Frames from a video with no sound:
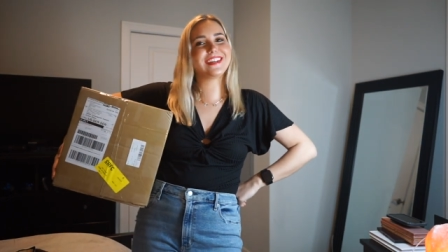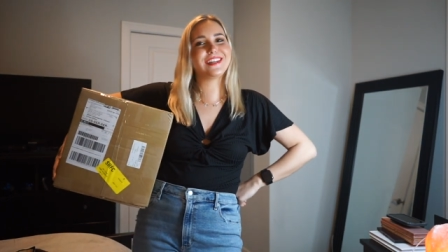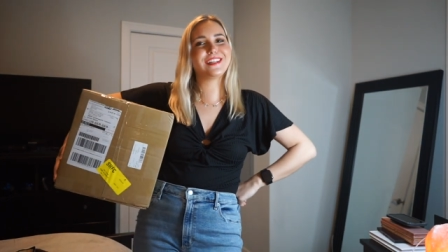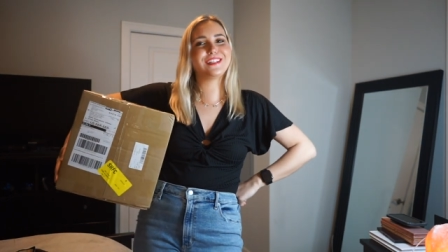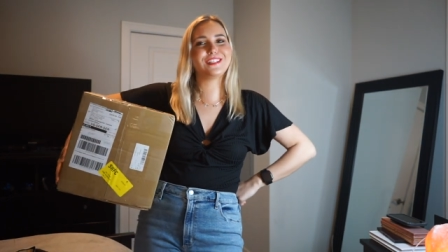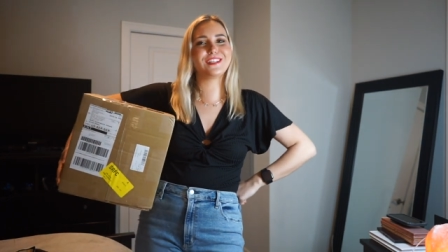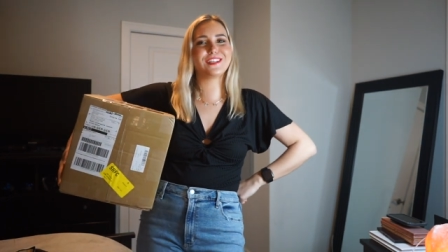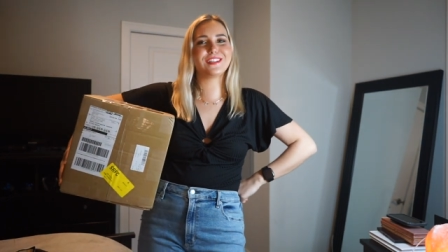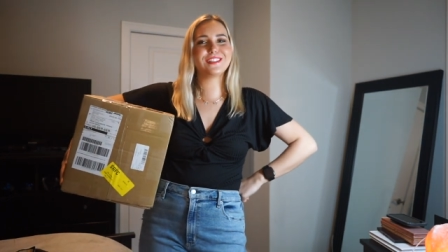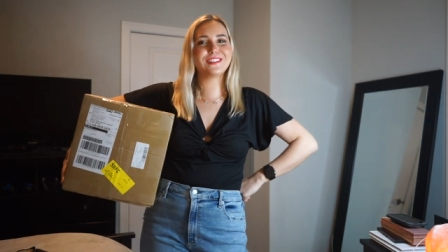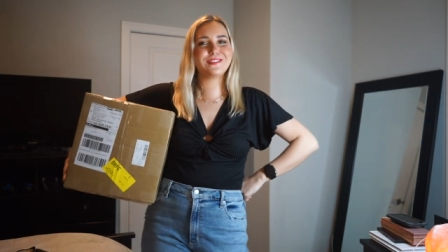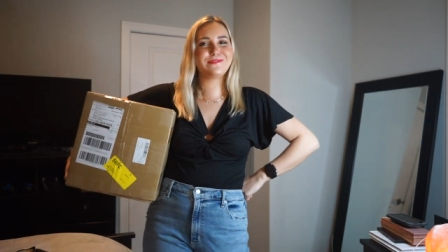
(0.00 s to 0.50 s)
I
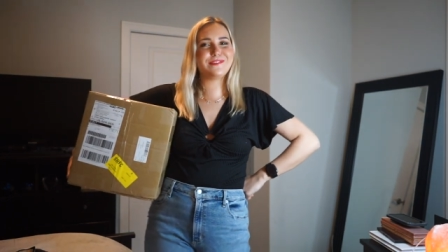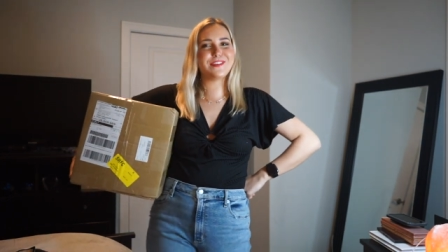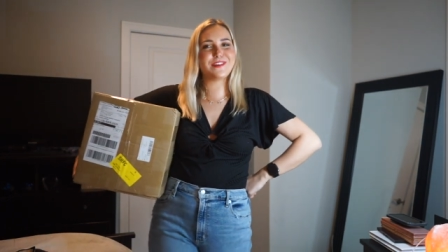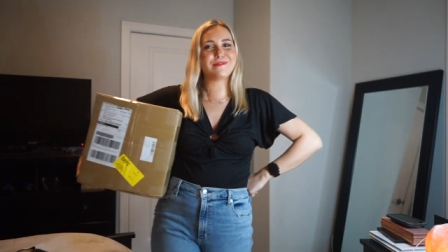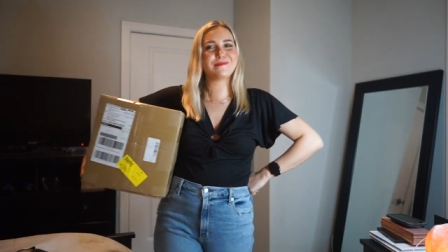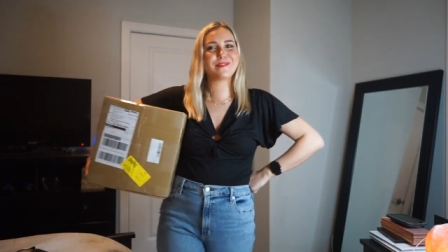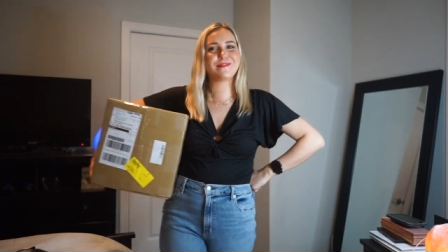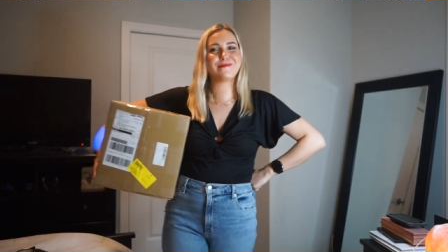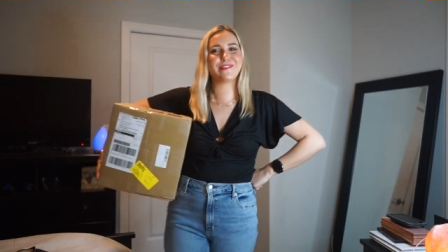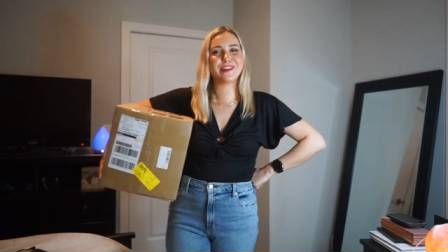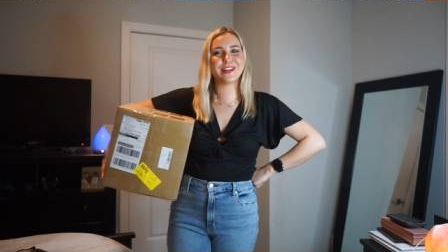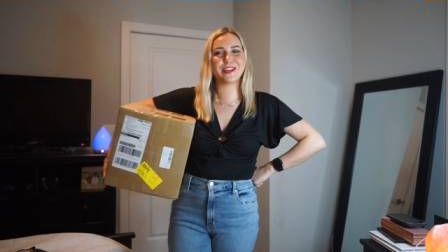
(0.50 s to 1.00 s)
just
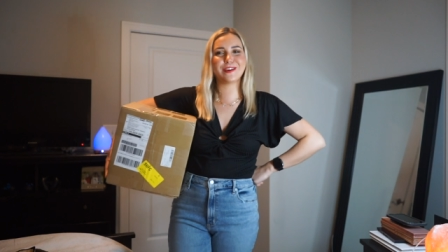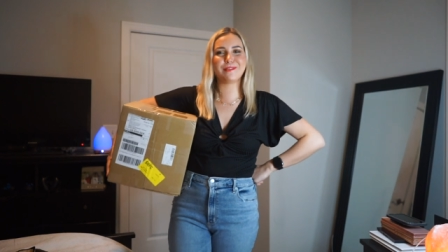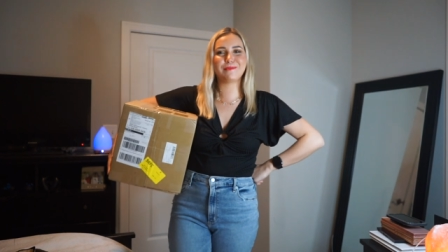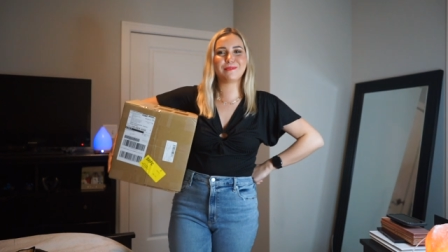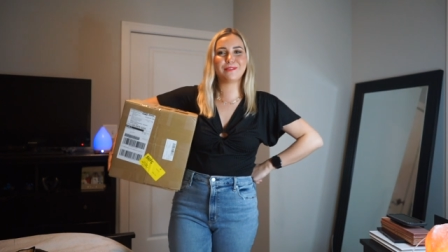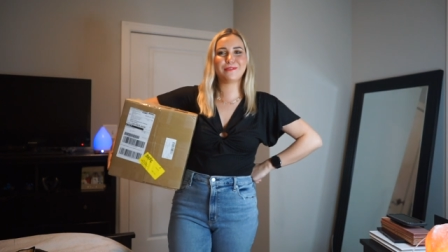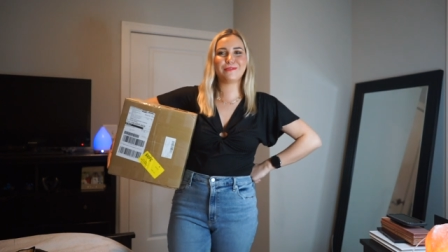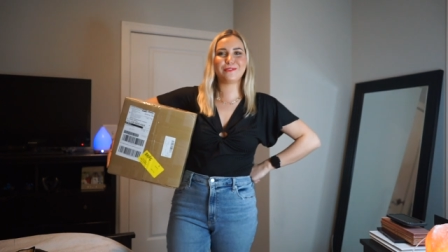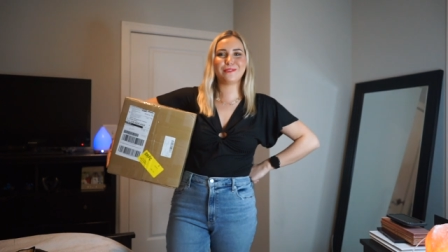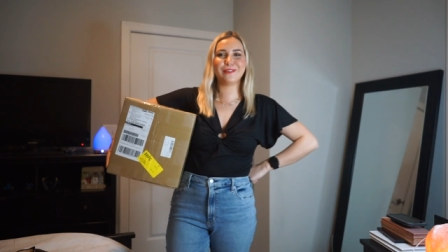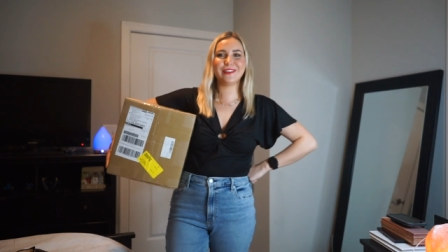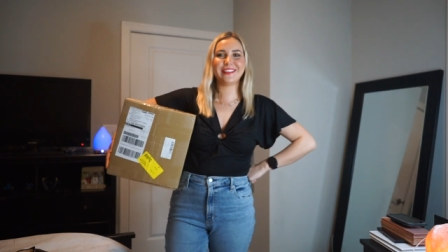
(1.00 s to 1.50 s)
filmed a video
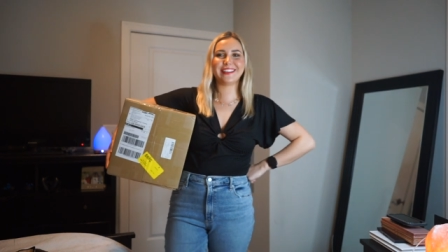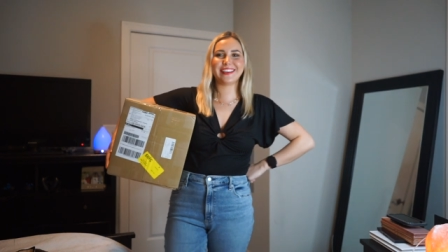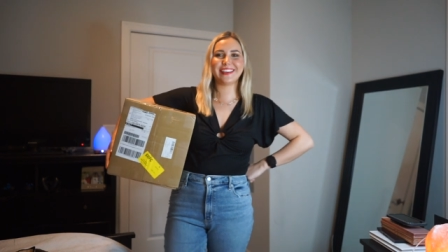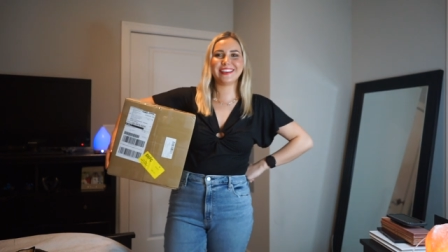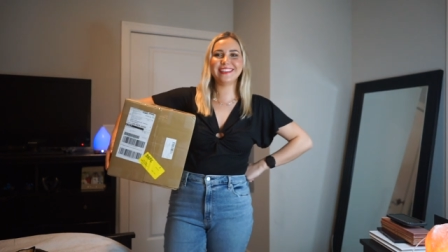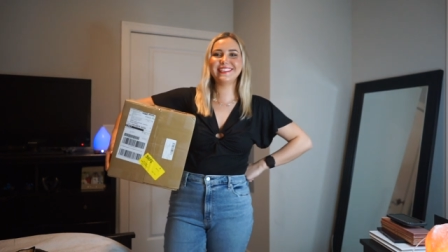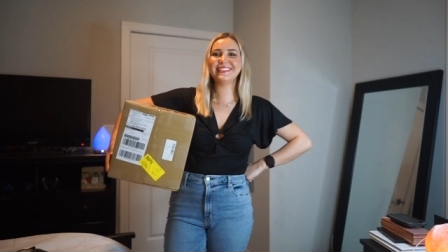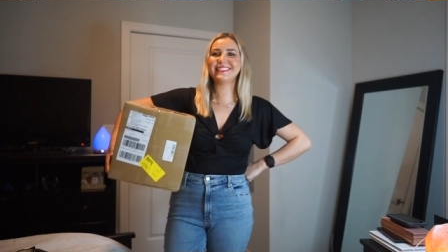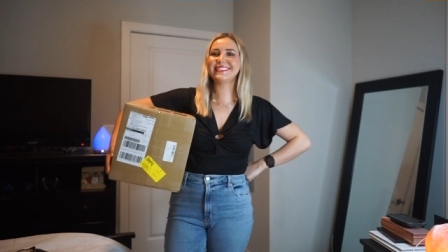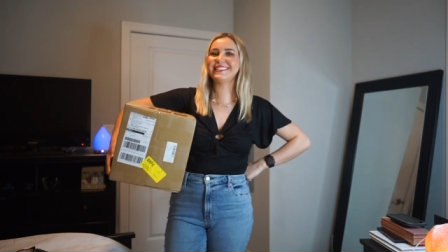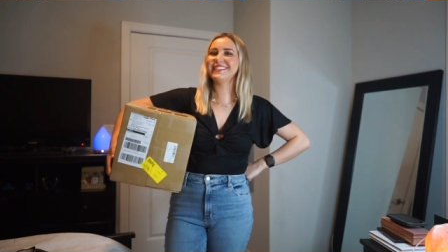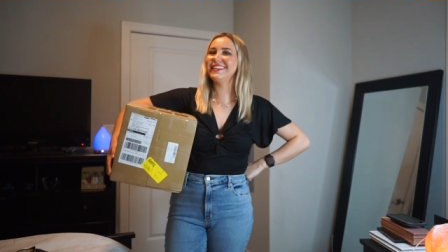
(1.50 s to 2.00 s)
before
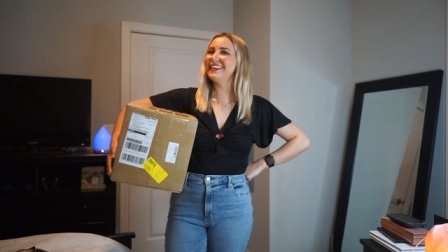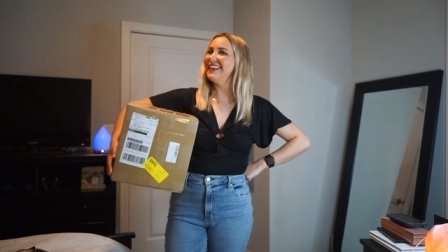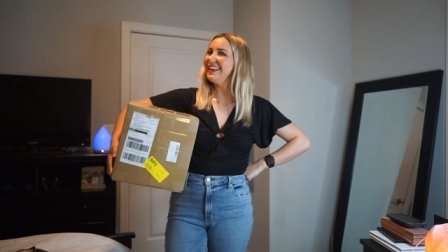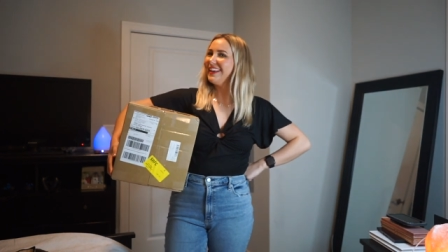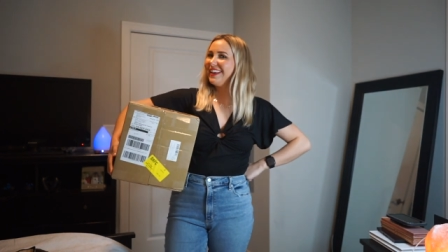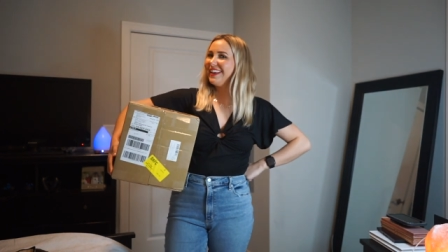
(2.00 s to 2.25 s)
this